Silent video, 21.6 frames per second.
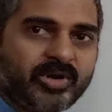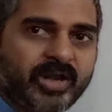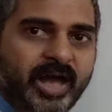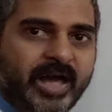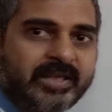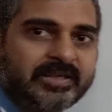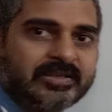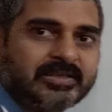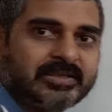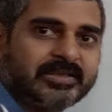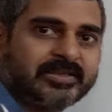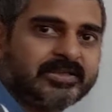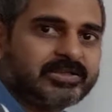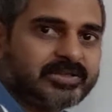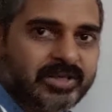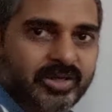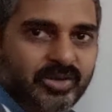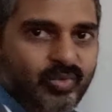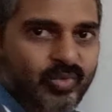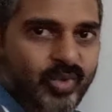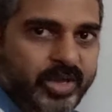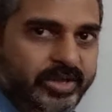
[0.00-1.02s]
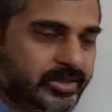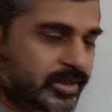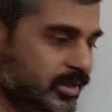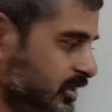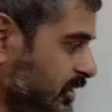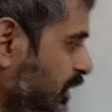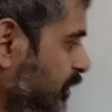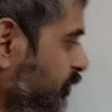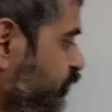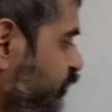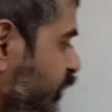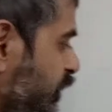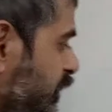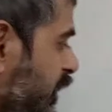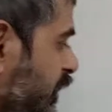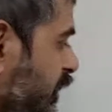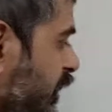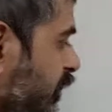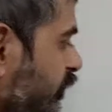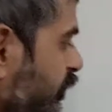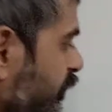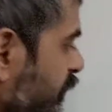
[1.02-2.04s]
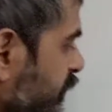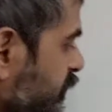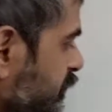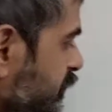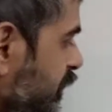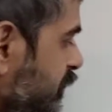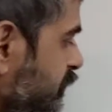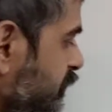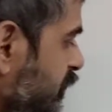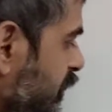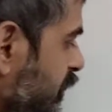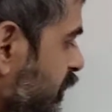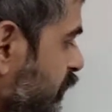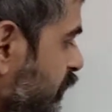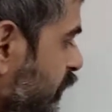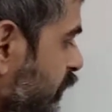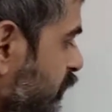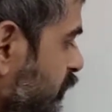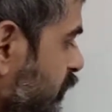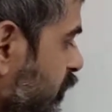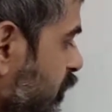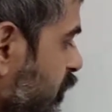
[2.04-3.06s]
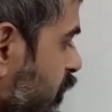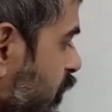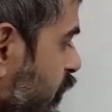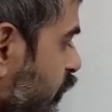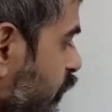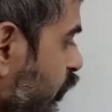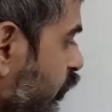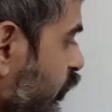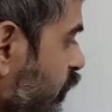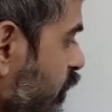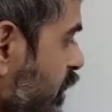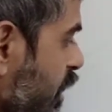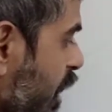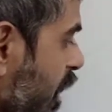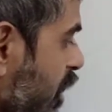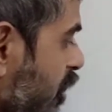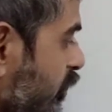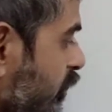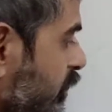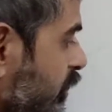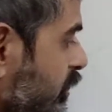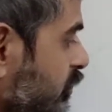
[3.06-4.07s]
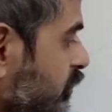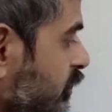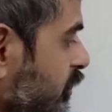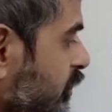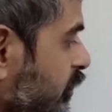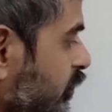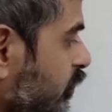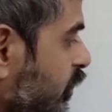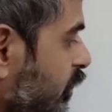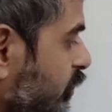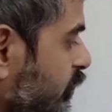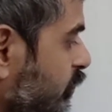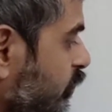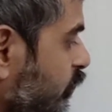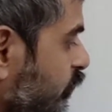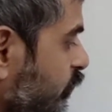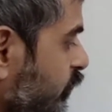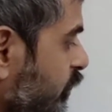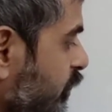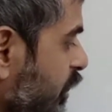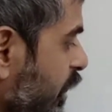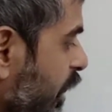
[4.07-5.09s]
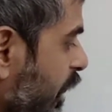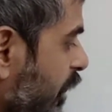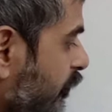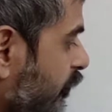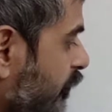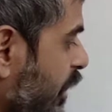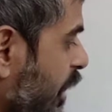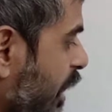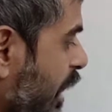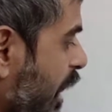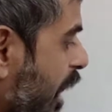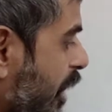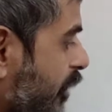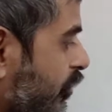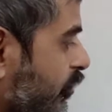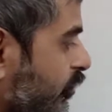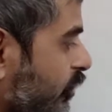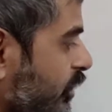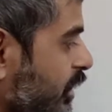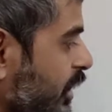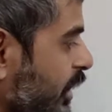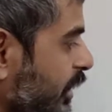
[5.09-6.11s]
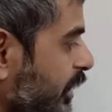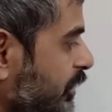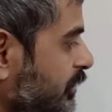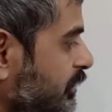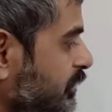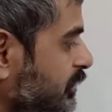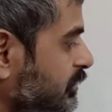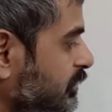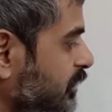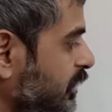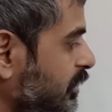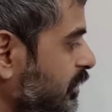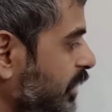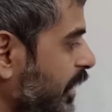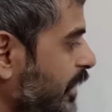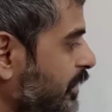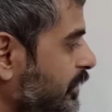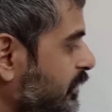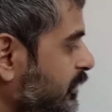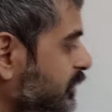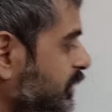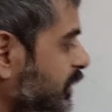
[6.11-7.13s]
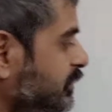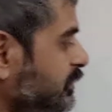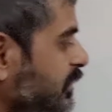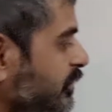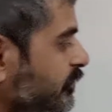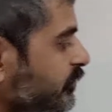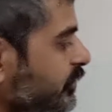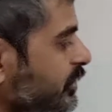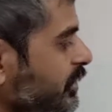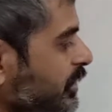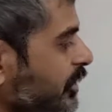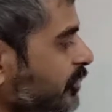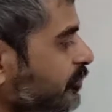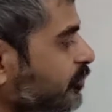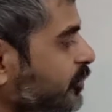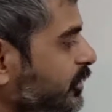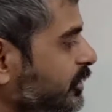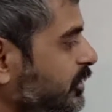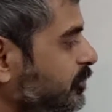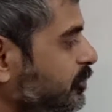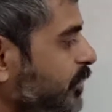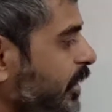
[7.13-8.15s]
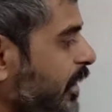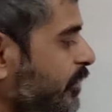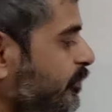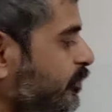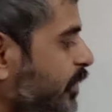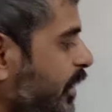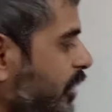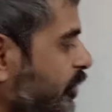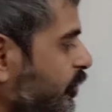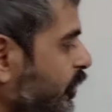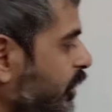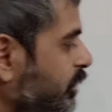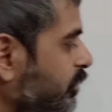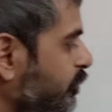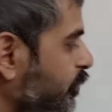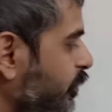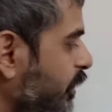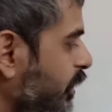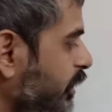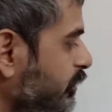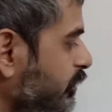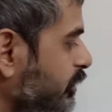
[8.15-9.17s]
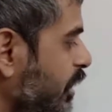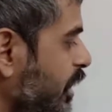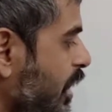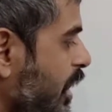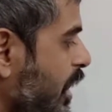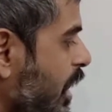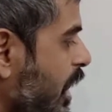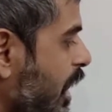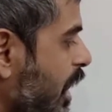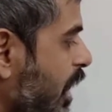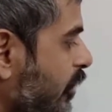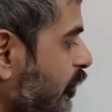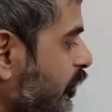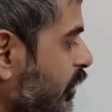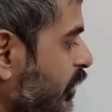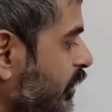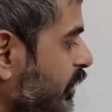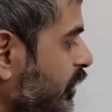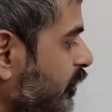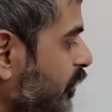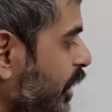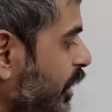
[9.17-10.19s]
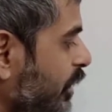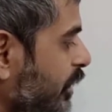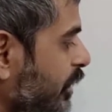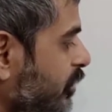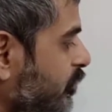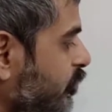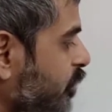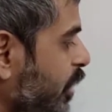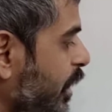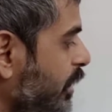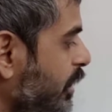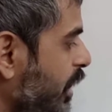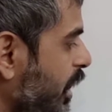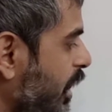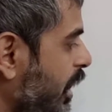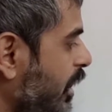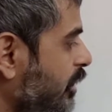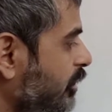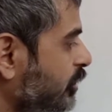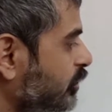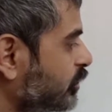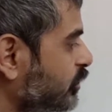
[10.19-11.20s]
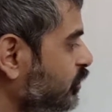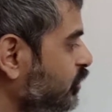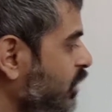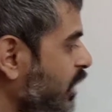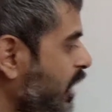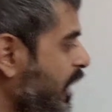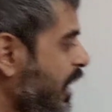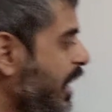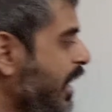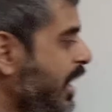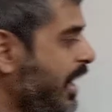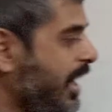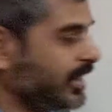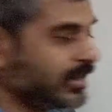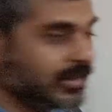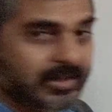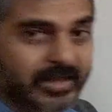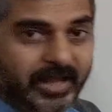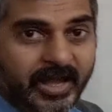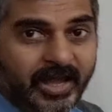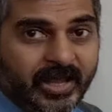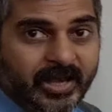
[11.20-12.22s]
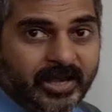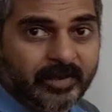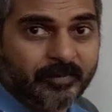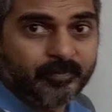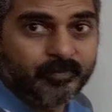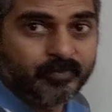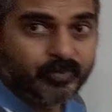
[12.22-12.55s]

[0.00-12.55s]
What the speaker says: nicely this equation comes in, and then we'll discuss the result. So V out is equal to Vref. I will rearrange it and write it as Vref multiplied by 1 plus R1 divided by R2, and then